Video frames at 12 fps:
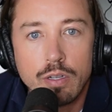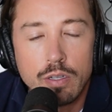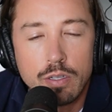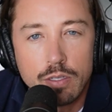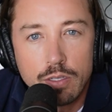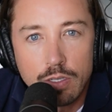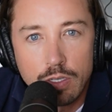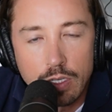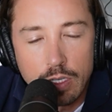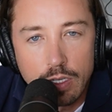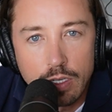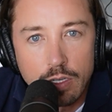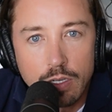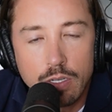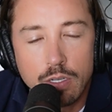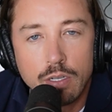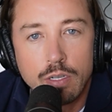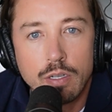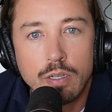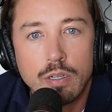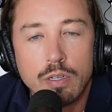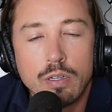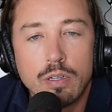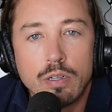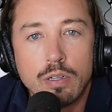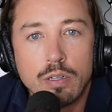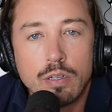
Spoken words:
The person shown says nothing.